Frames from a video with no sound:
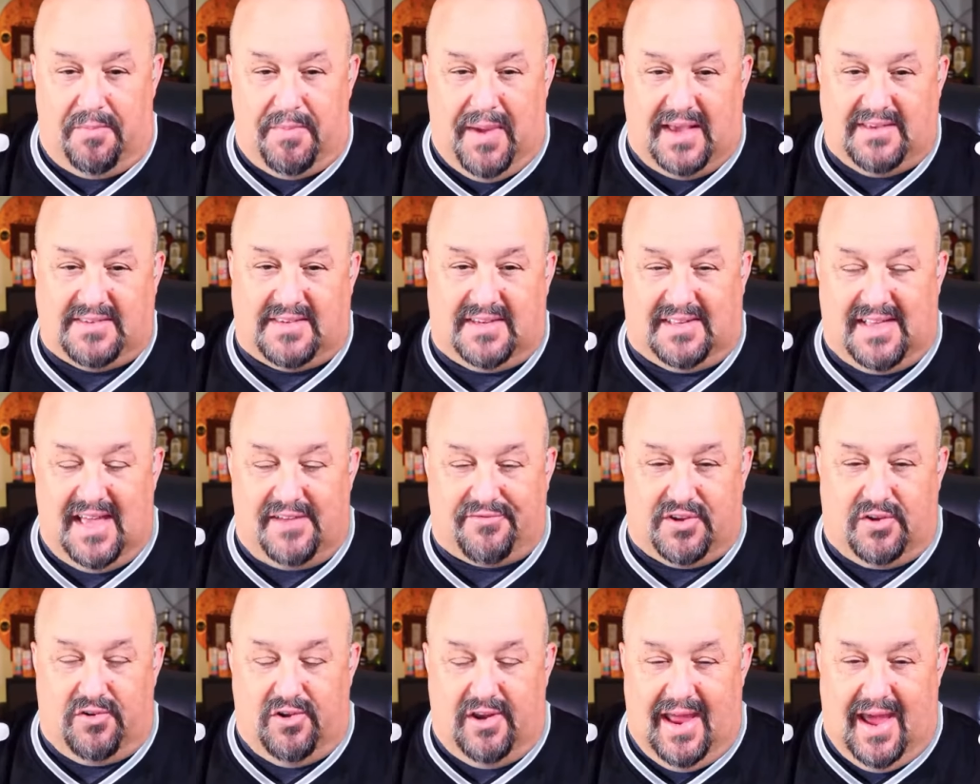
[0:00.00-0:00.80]
You basically
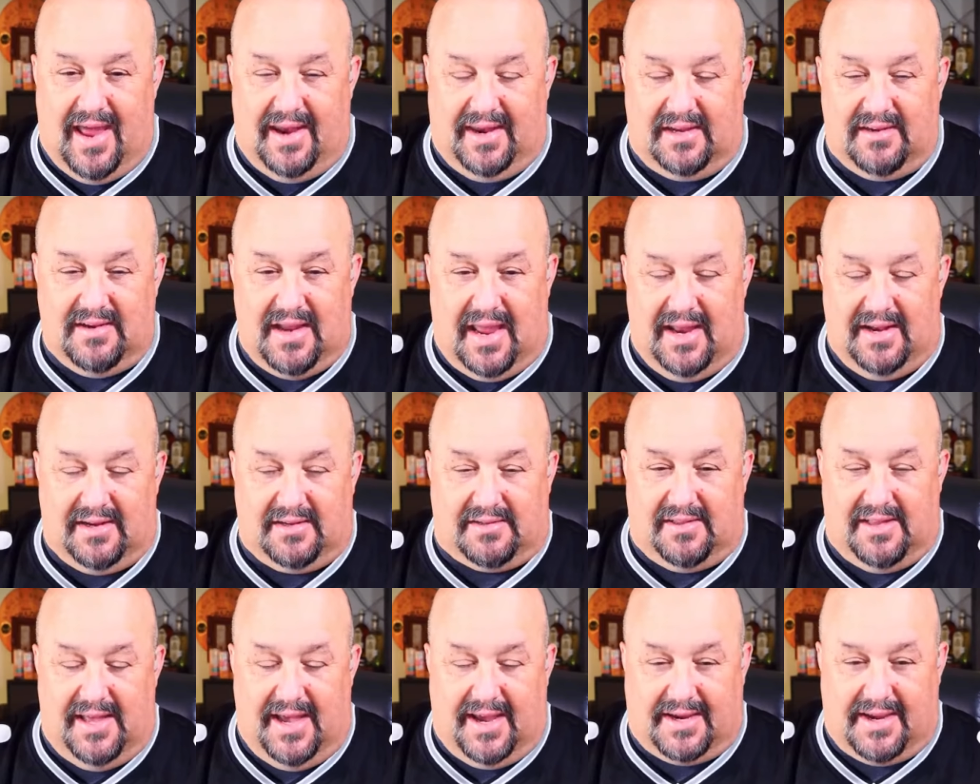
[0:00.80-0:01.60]
have to go down
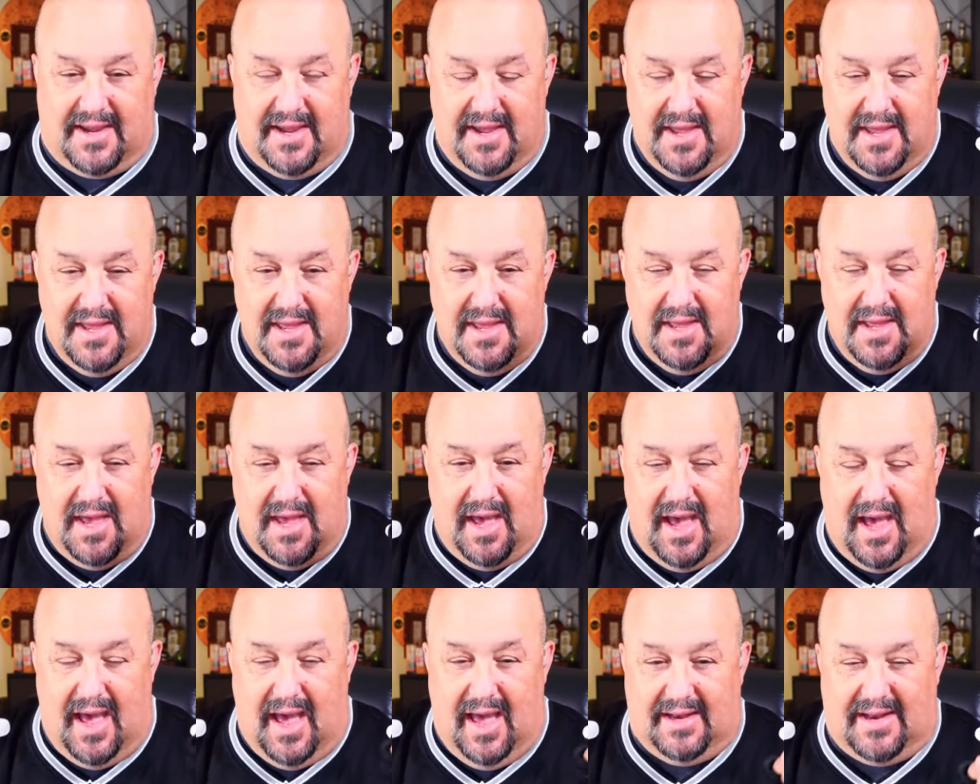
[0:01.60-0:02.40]
and click
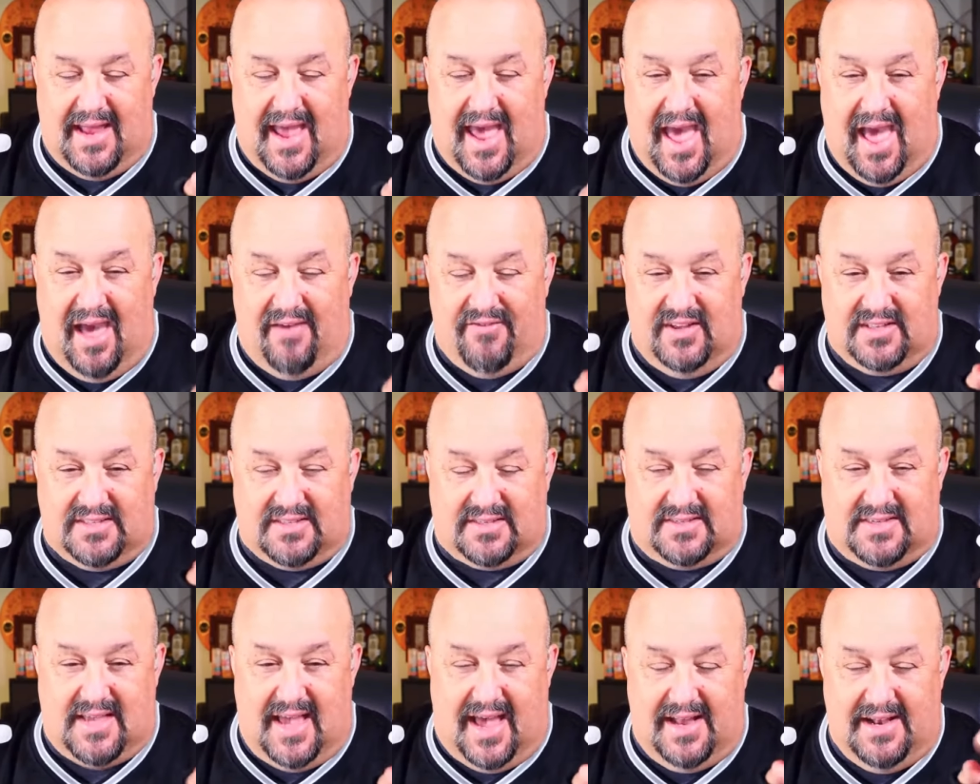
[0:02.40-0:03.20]
to have
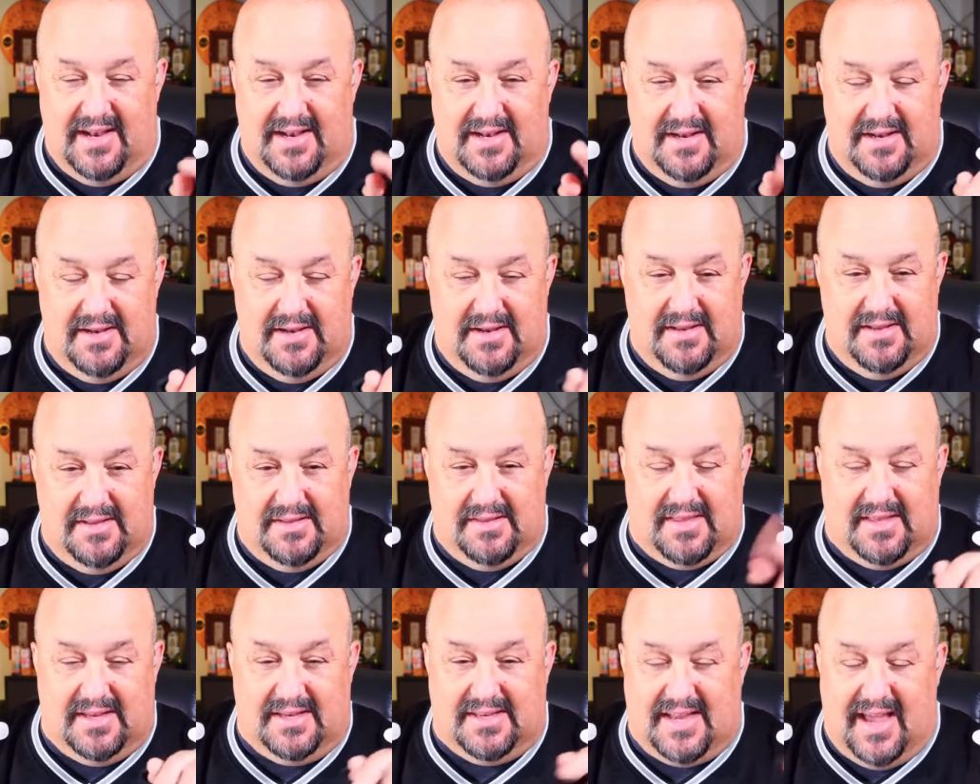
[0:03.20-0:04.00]
it set
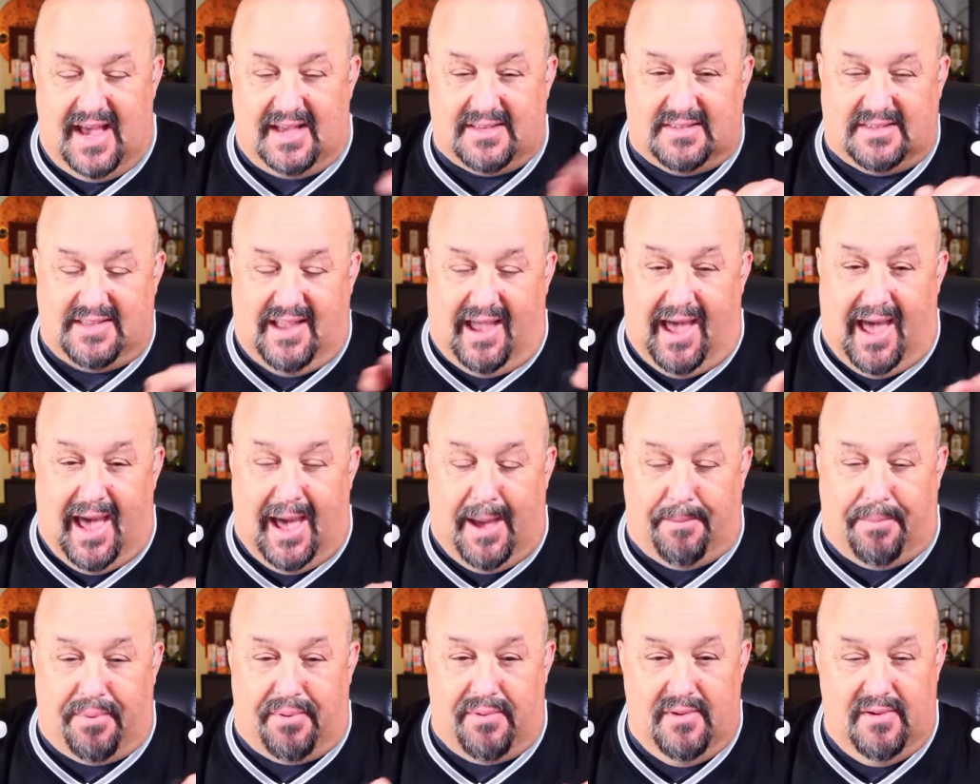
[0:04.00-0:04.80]
the
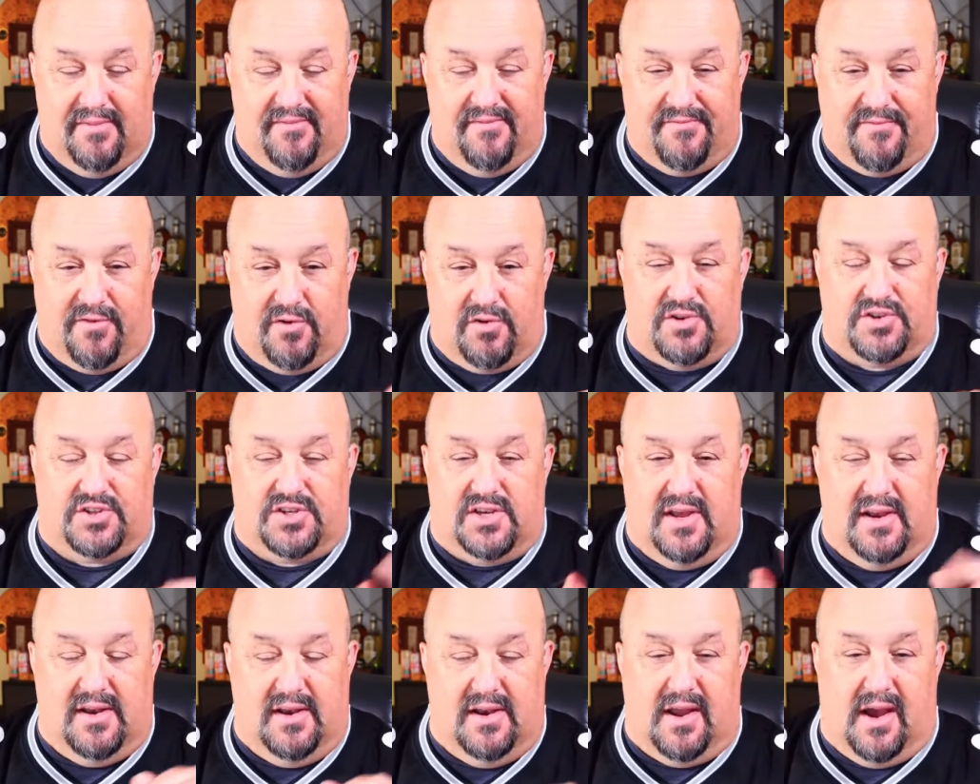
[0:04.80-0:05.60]
desktop
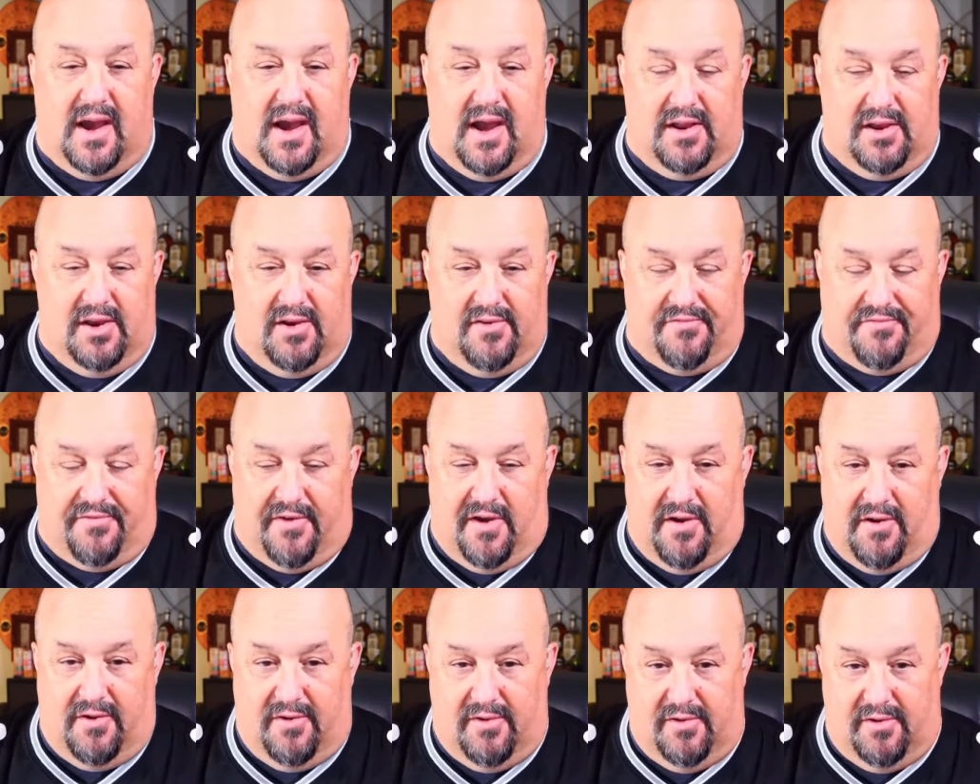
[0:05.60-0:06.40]
version on your
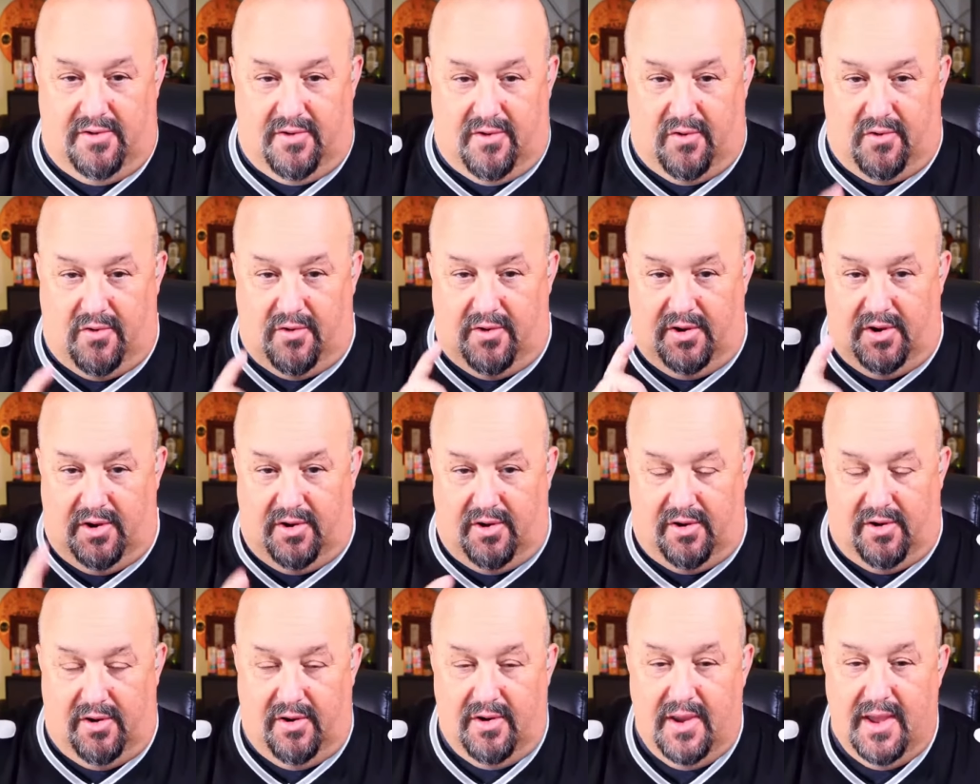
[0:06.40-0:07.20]
phone or
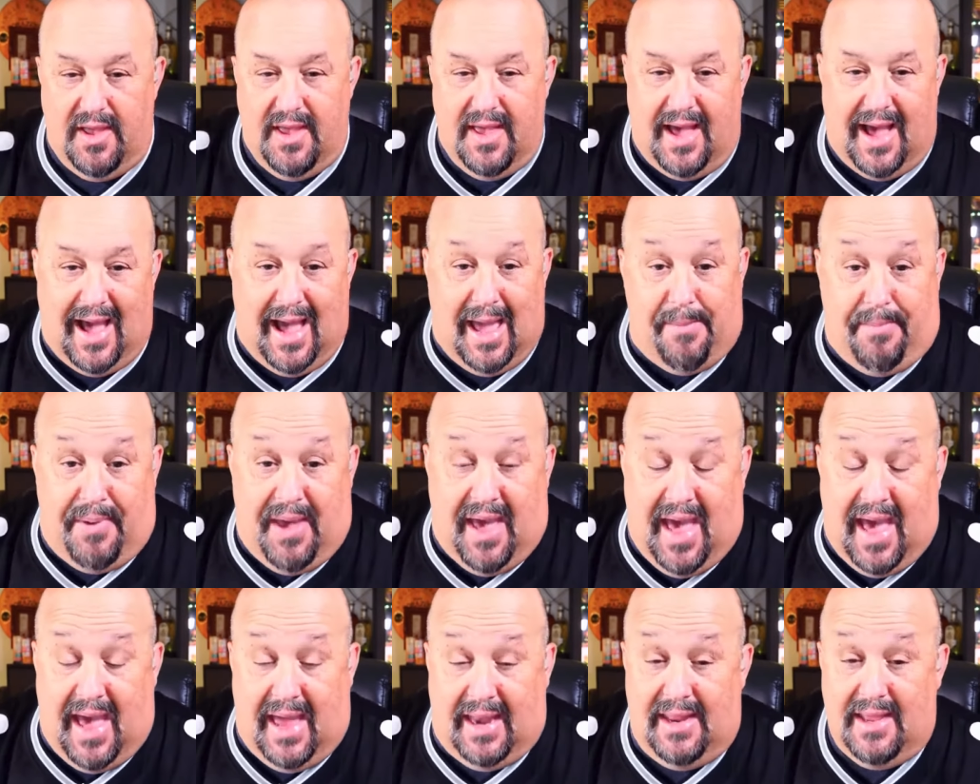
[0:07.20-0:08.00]
your
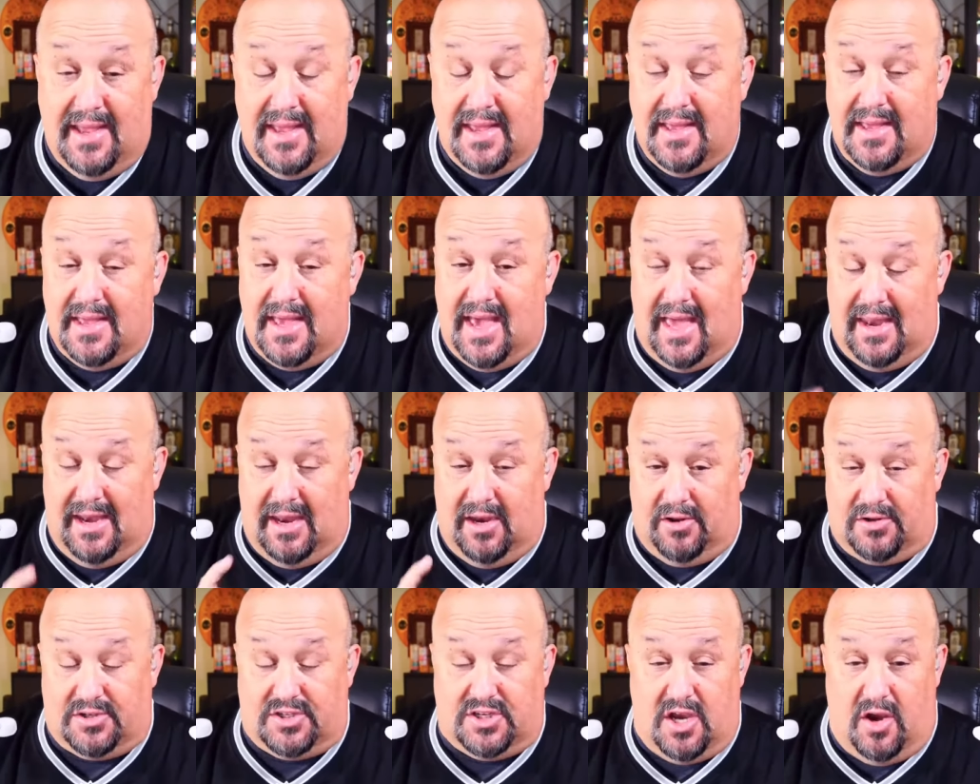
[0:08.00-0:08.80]
iPad, and
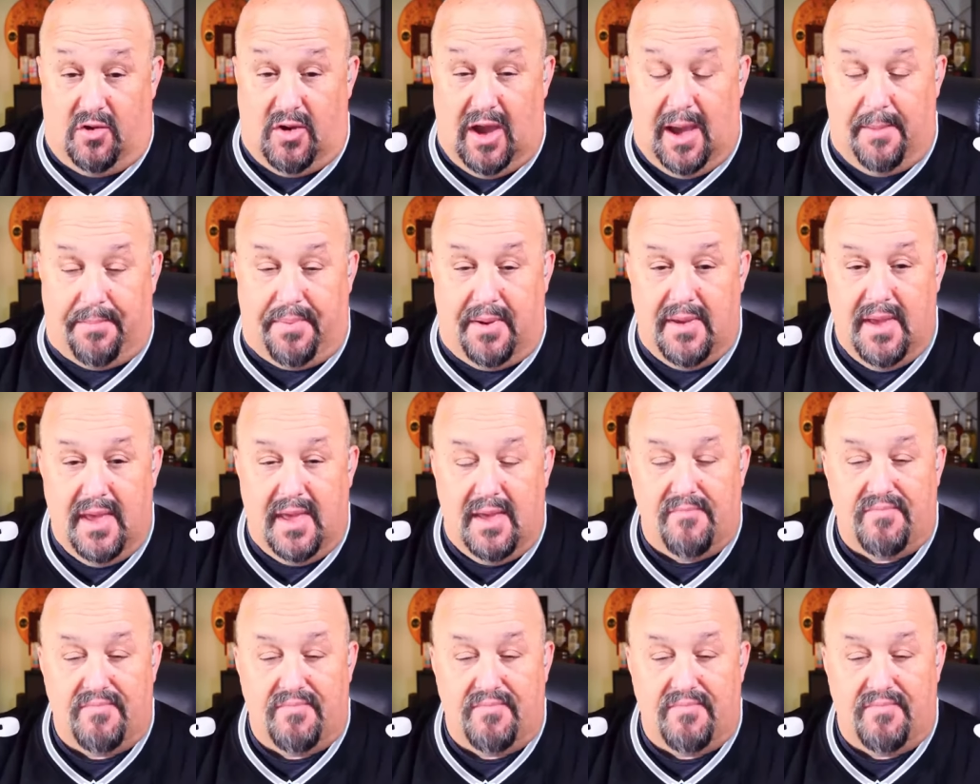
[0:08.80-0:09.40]
it'll show up.